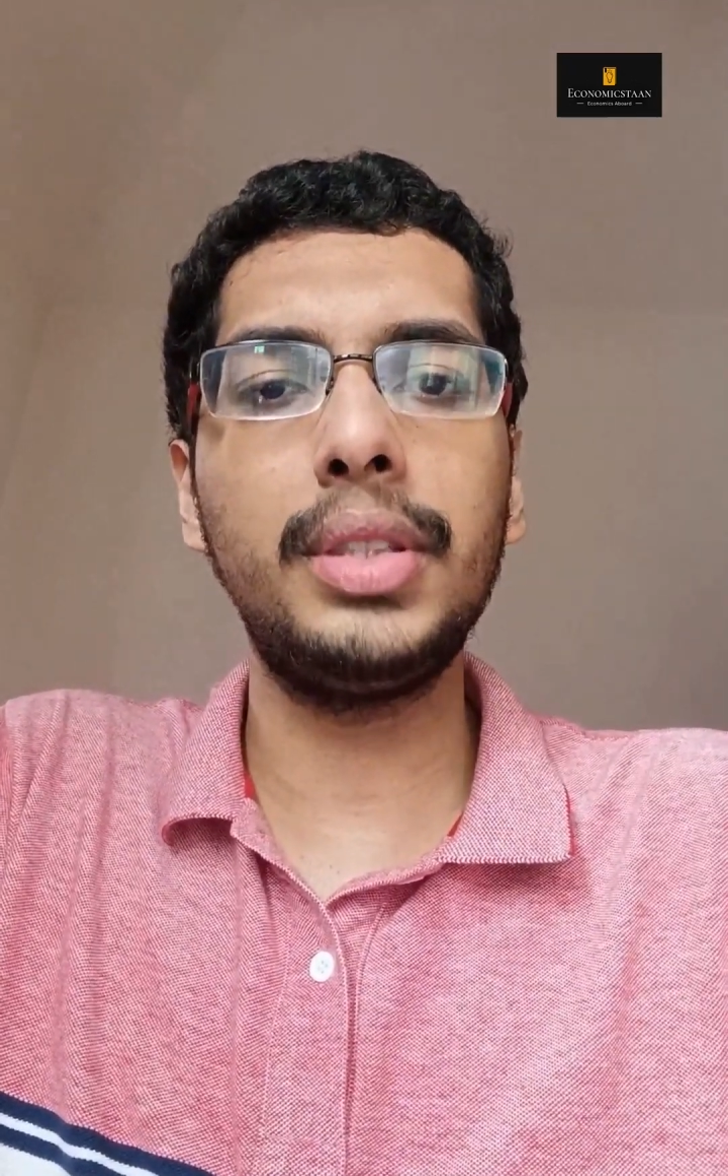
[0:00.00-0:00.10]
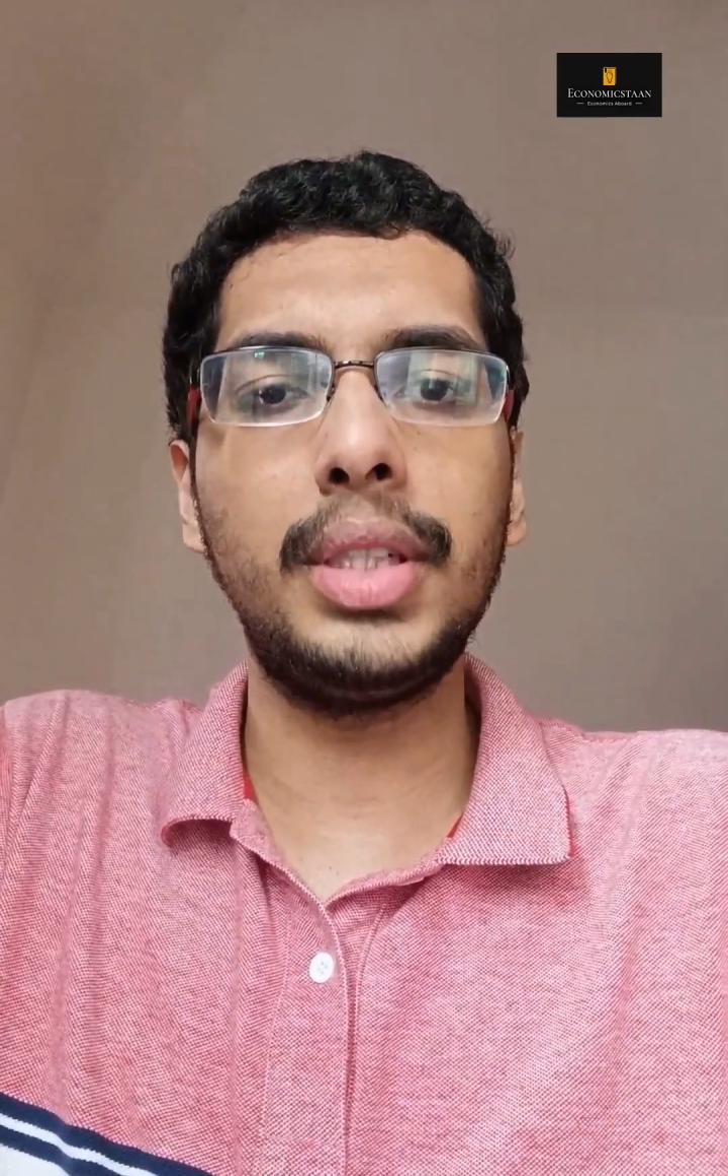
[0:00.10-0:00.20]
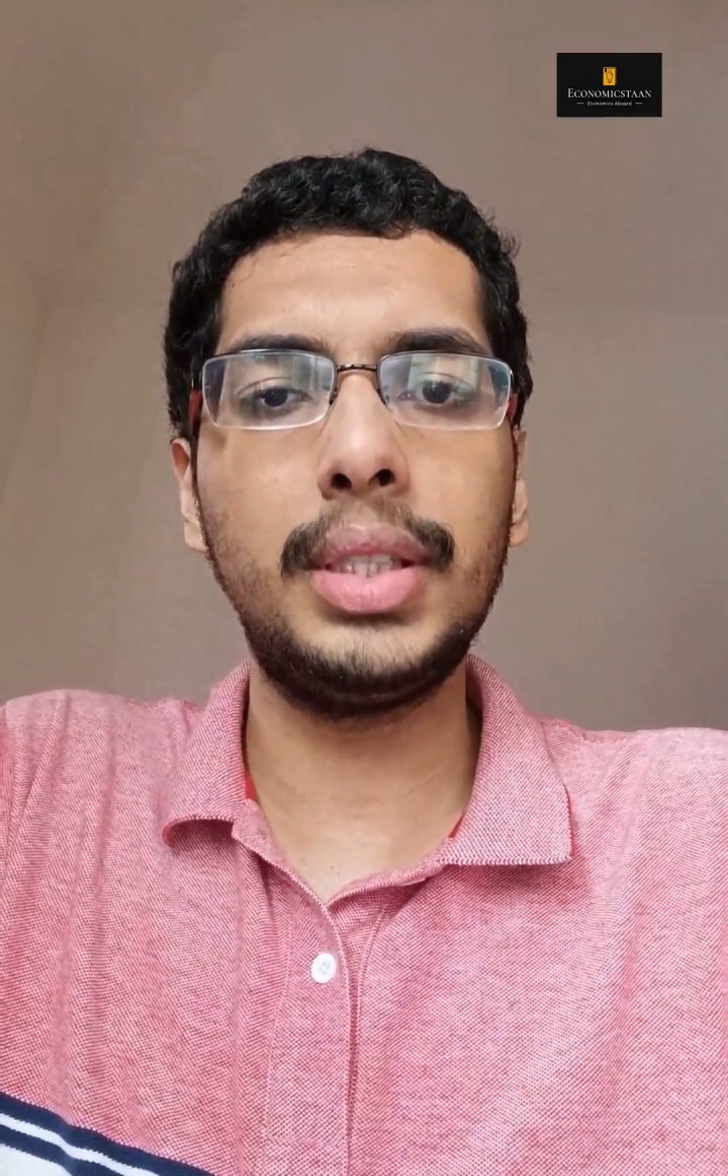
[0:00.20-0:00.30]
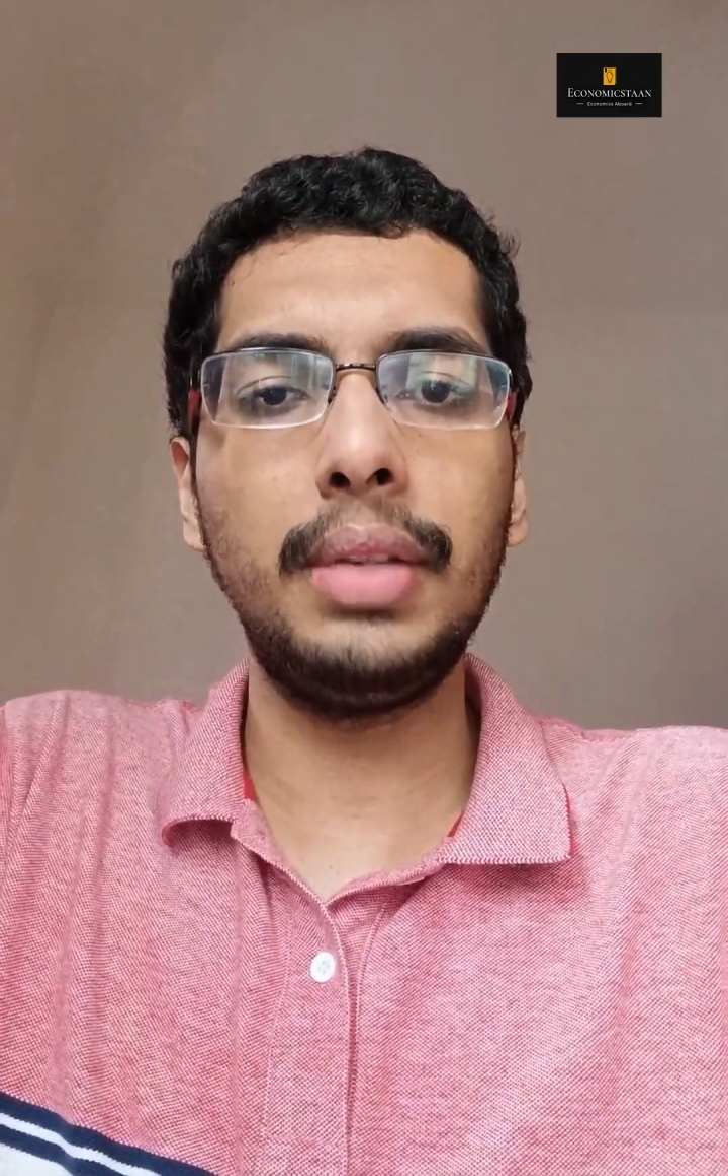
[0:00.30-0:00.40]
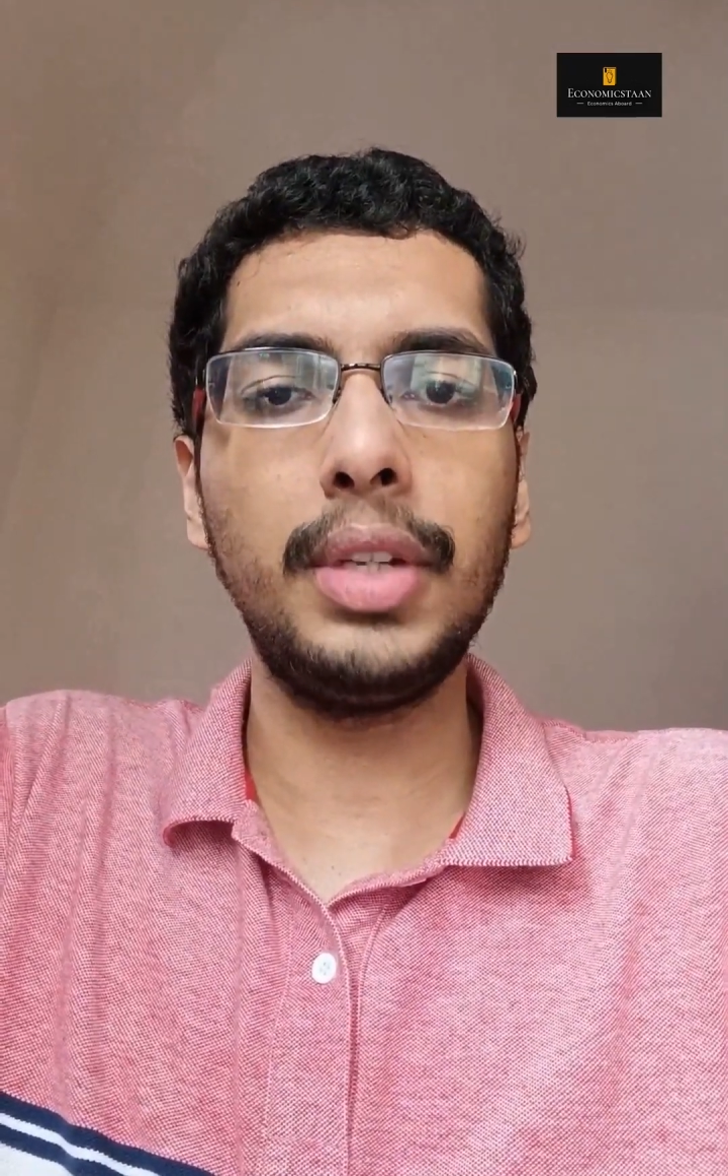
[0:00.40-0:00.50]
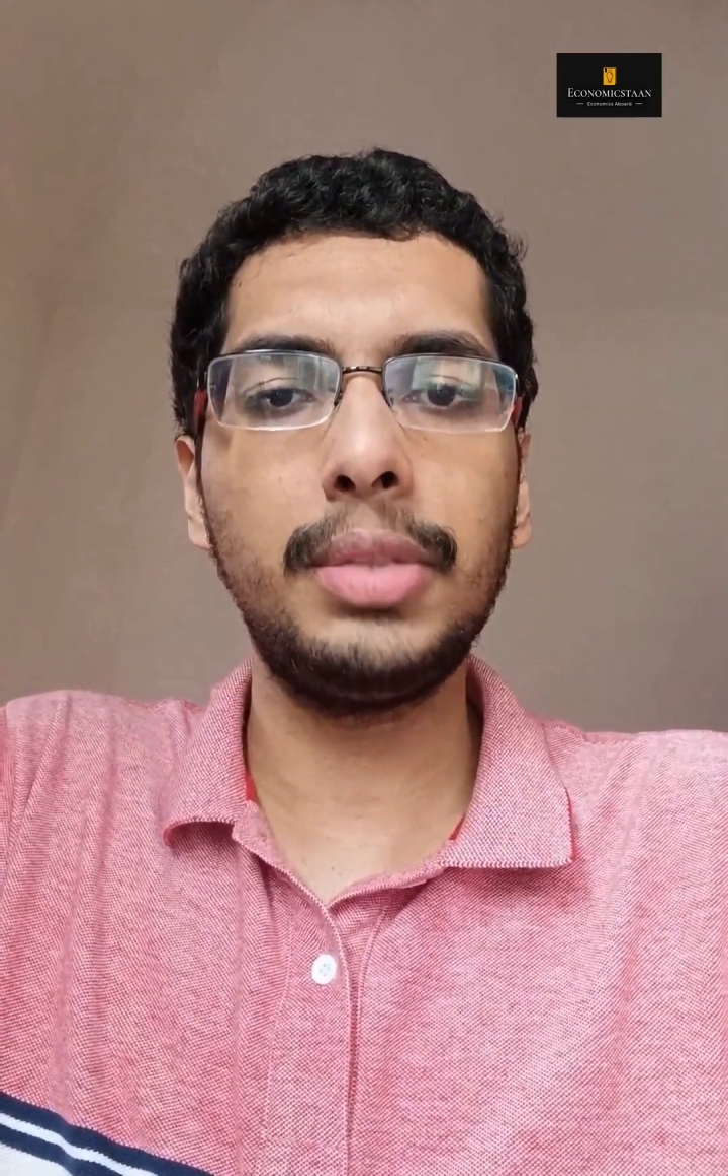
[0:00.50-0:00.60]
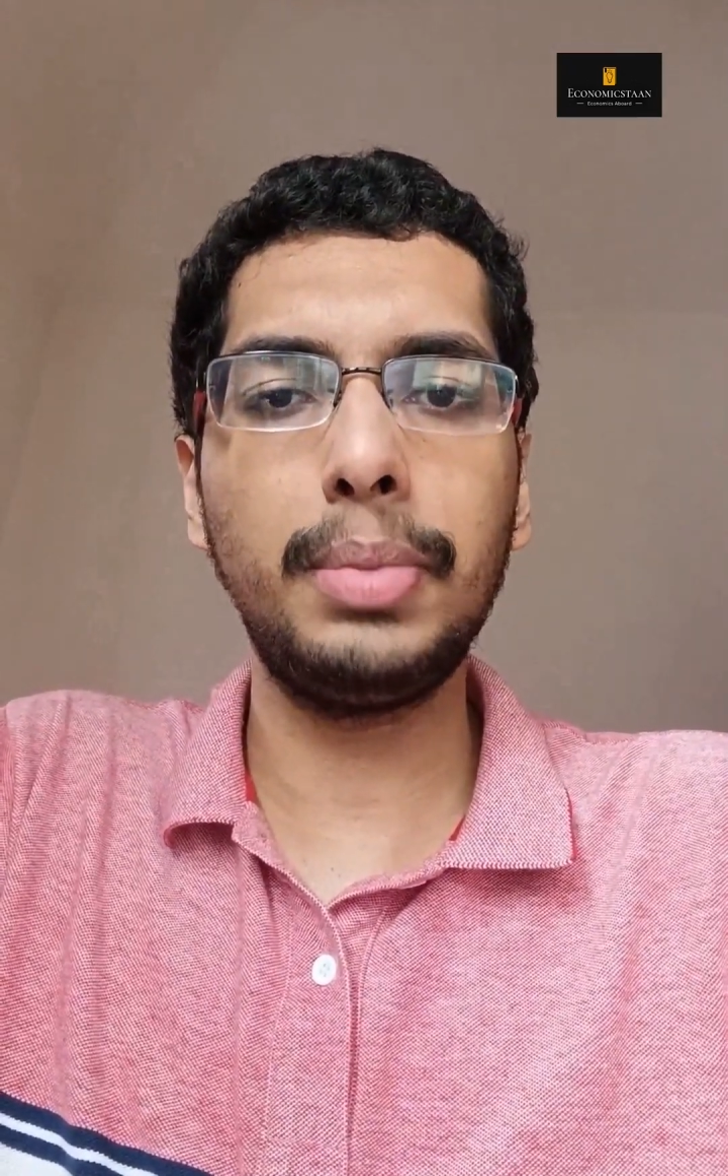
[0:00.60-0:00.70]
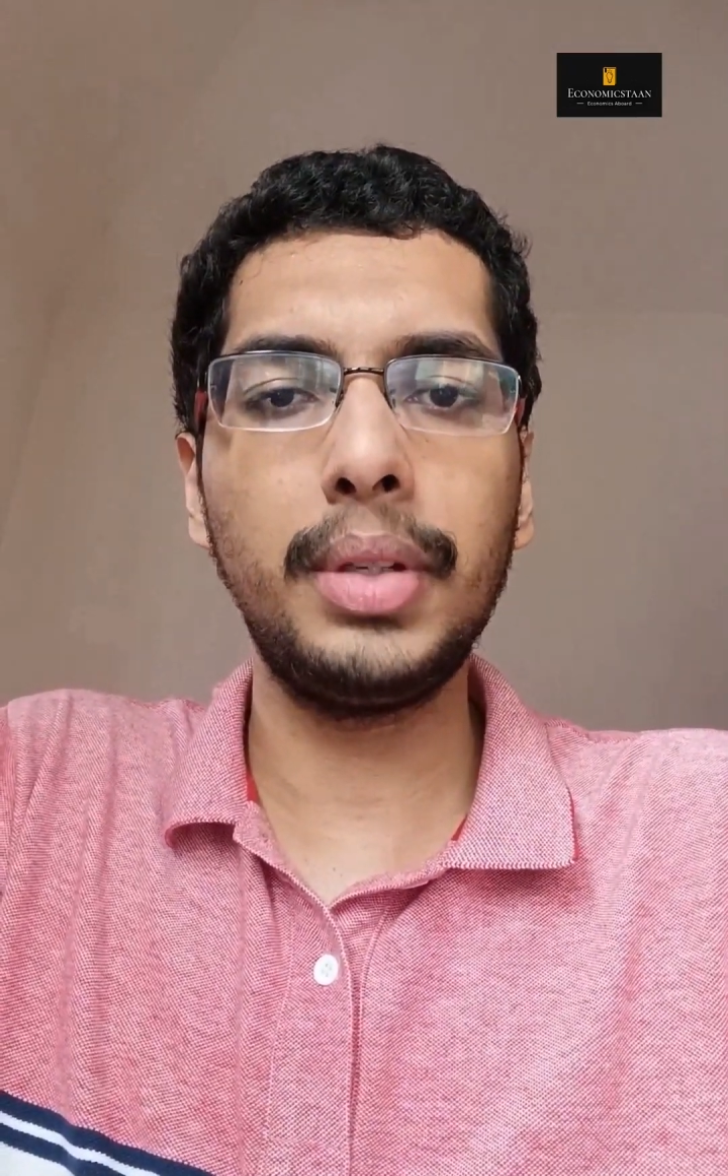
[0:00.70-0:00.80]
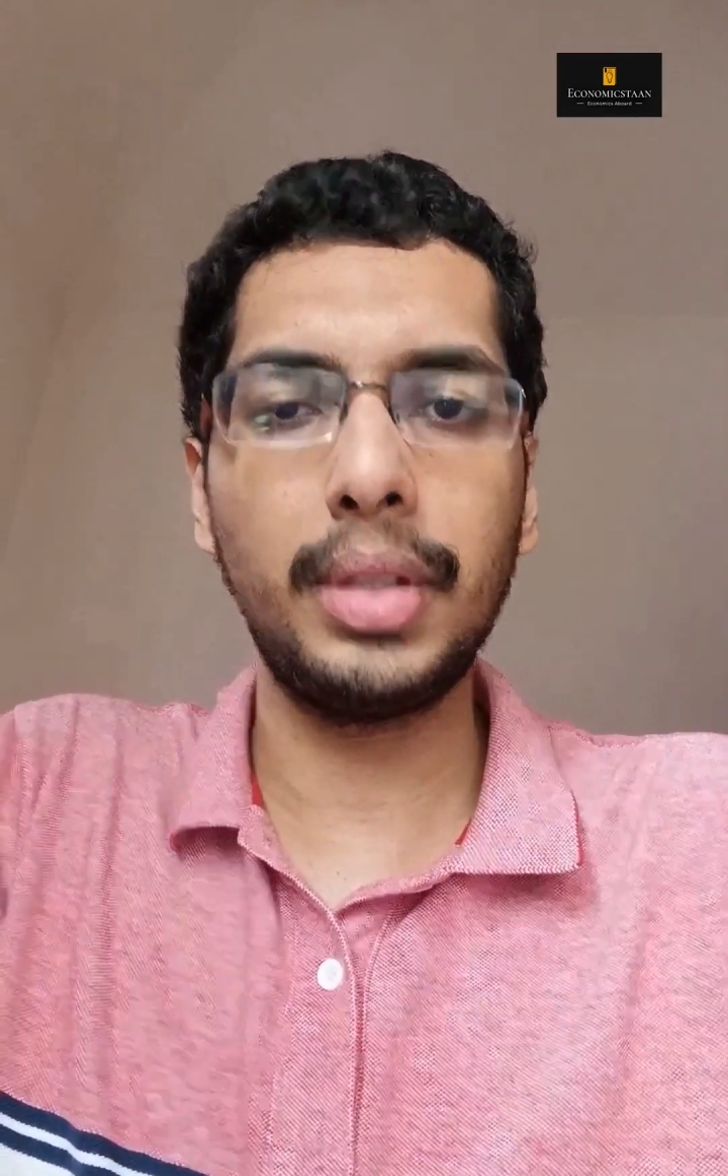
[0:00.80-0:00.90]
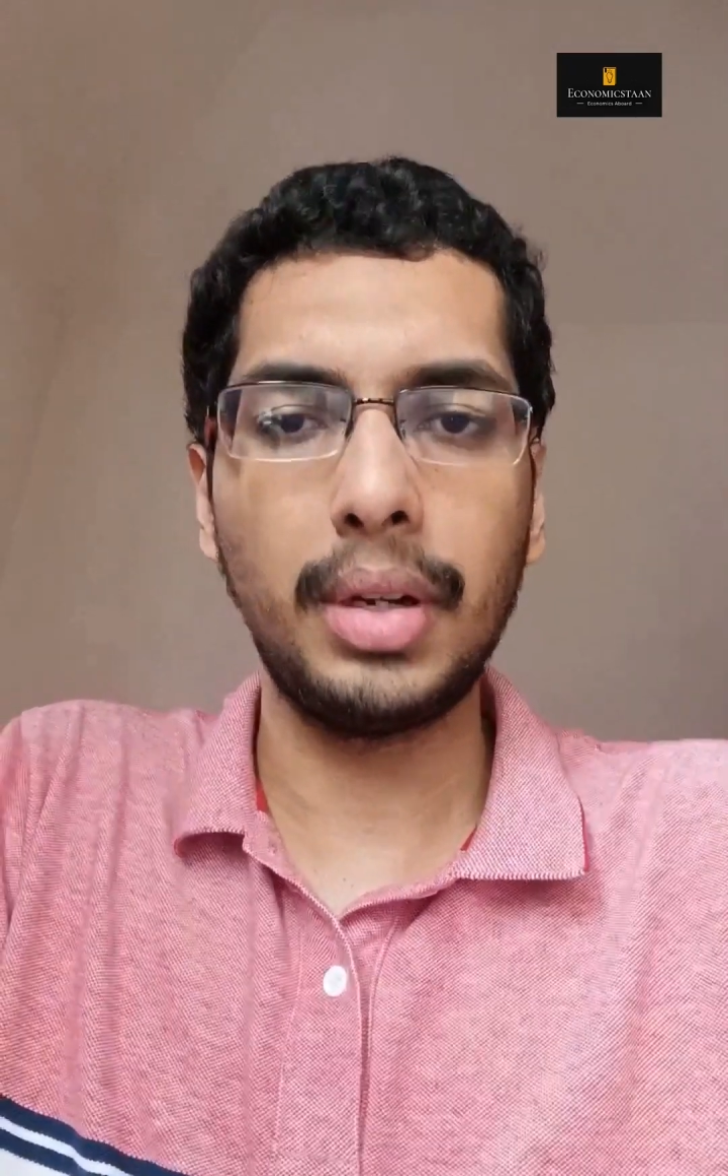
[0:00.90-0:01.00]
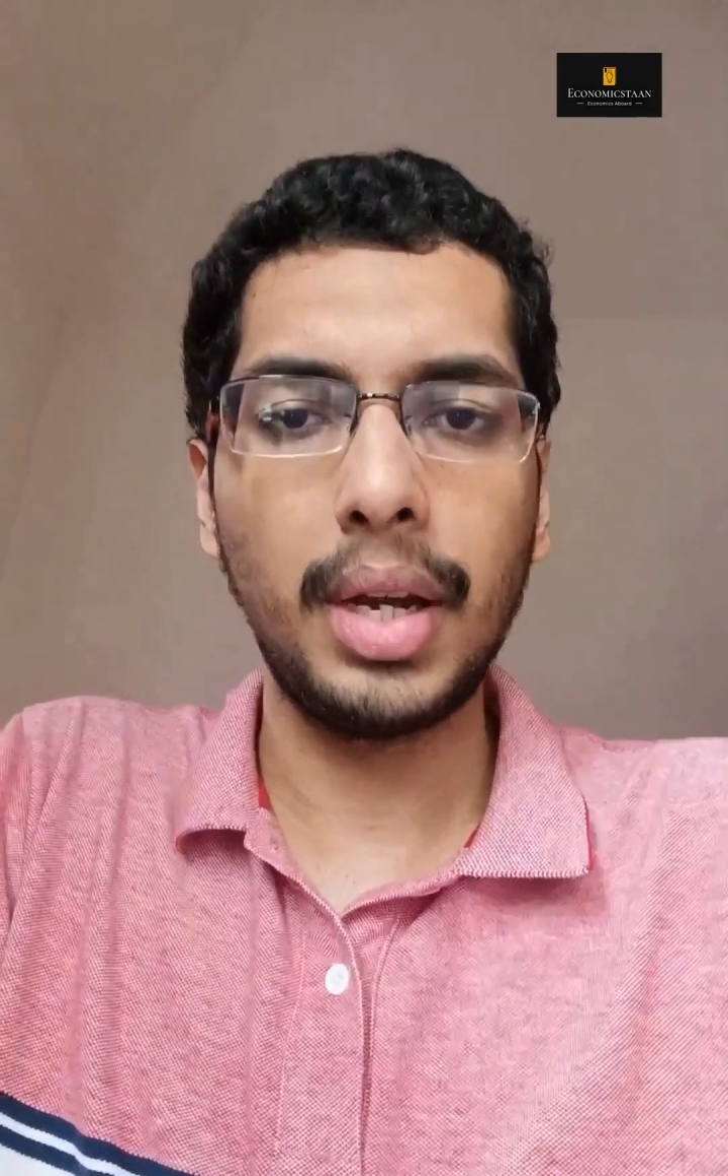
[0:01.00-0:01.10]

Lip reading: disinvestment